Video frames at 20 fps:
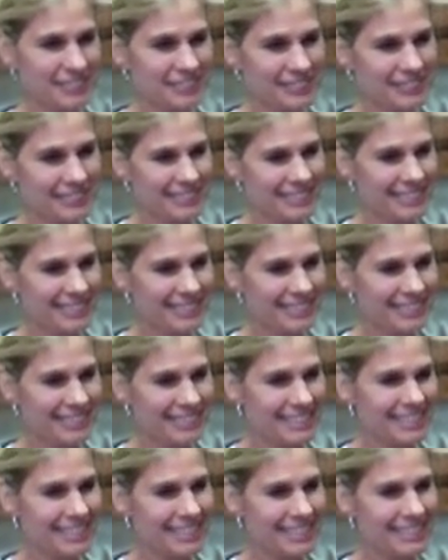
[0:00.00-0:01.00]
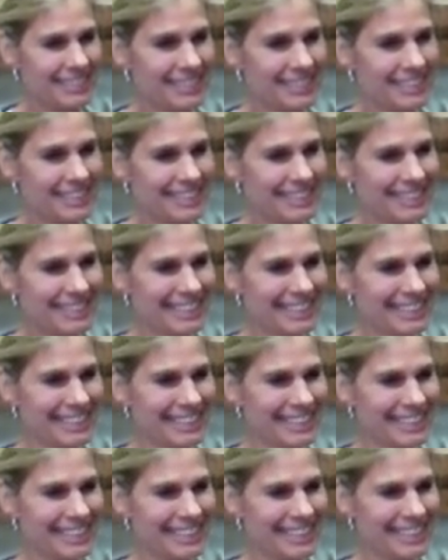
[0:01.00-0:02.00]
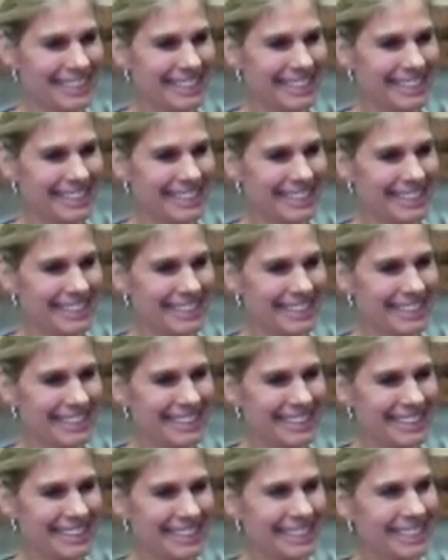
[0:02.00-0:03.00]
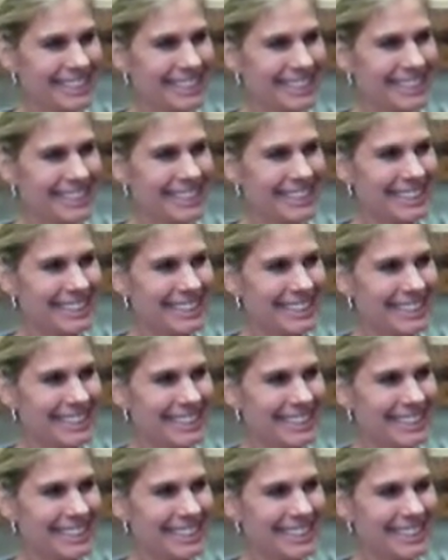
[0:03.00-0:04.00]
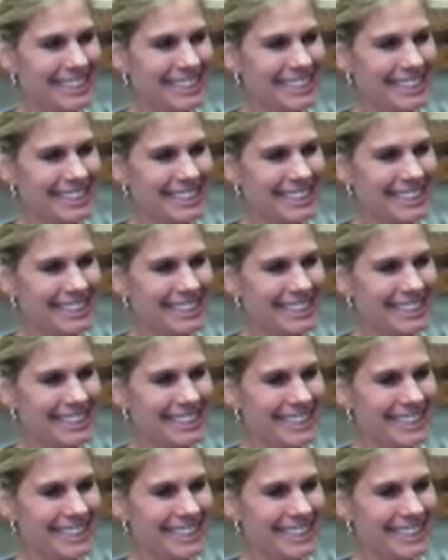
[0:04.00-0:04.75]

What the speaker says: (silent)